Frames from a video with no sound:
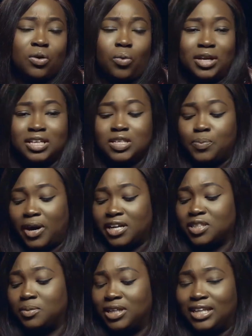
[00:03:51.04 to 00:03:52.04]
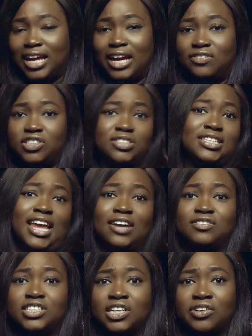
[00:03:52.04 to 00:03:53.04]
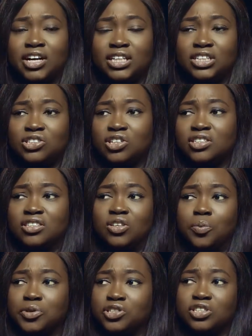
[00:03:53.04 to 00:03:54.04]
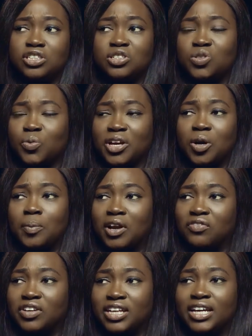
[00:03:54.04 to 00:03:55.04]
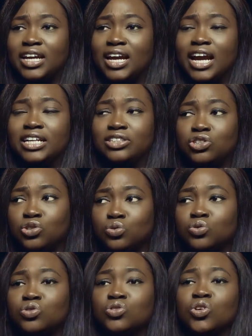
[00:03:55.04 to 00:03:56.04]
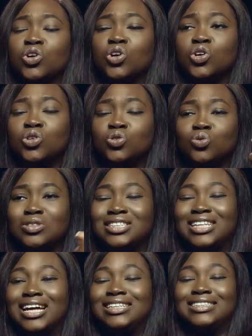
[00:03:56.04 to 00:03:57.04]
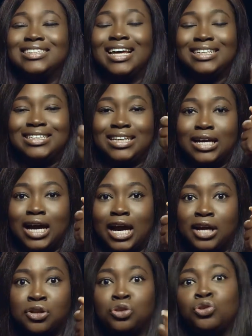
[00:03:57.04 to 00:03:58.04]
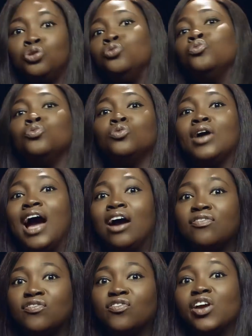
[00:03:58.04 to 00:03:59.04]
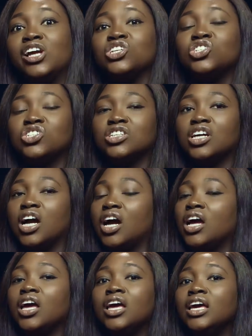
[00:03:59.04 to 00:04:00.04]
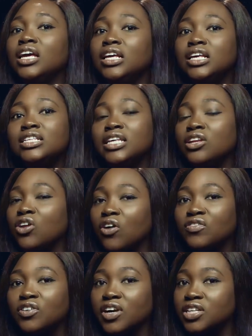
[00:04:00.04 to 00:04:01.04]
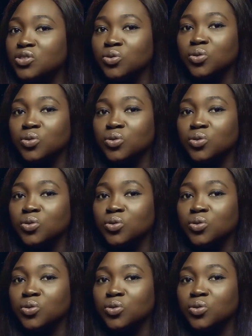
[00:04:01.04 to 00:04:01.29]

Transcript: What inspires me in life? Just life generally. Just the opportunity to wake up every day and choose to start that day anew, afresh. Ah, it's enough grace,